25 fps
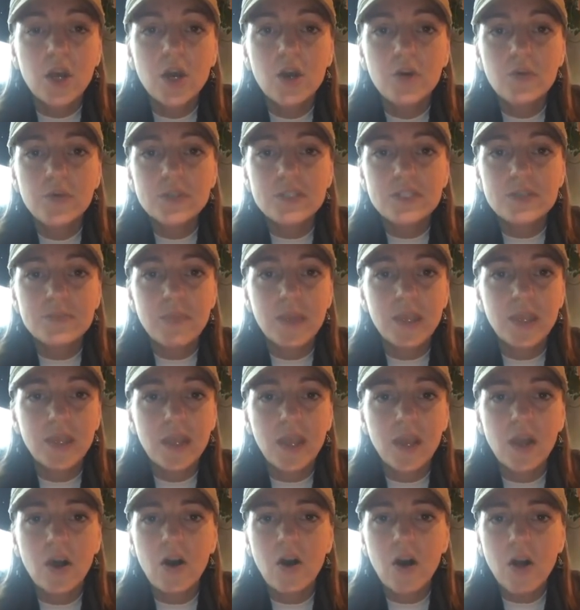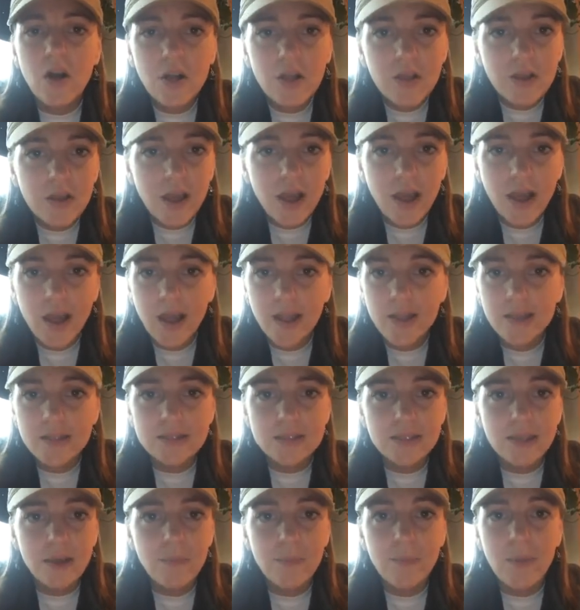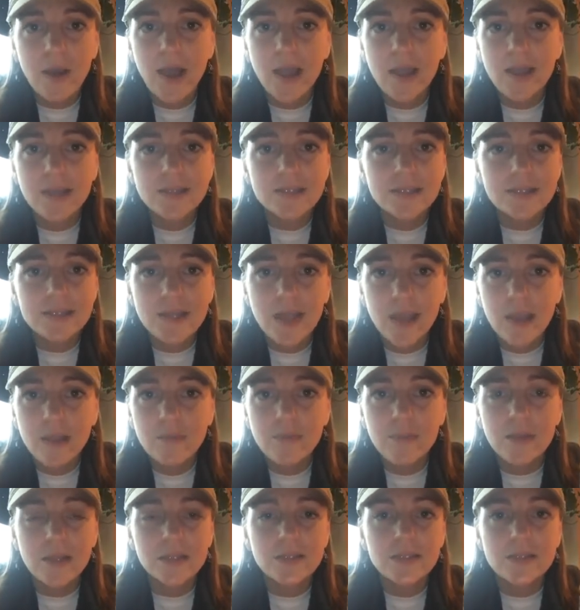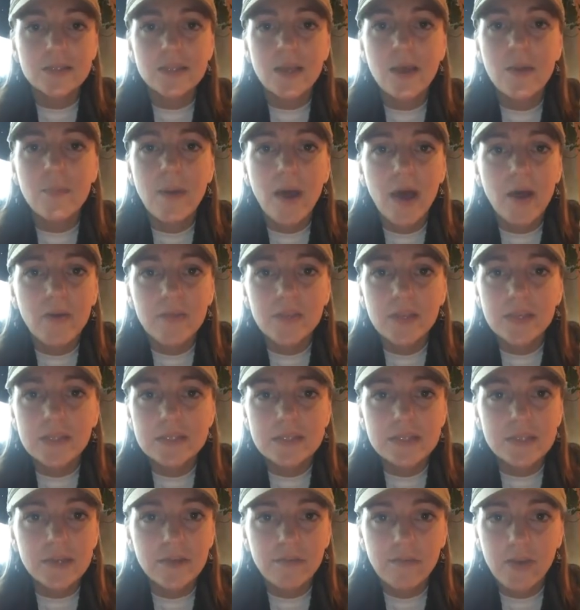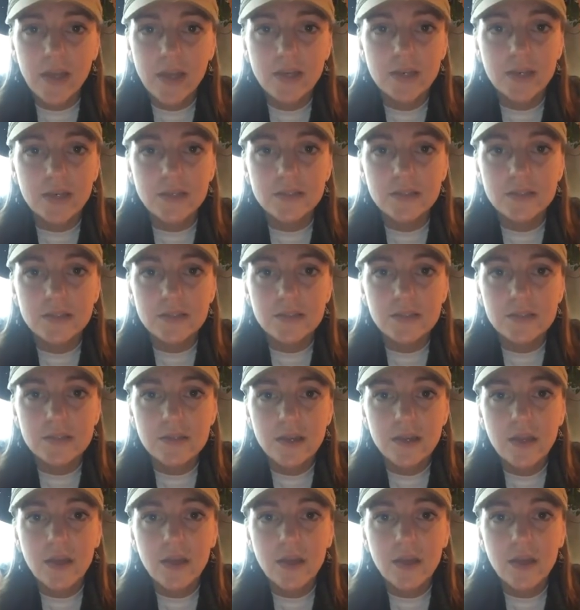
who was speaking all kinds of biased statements about these defendants.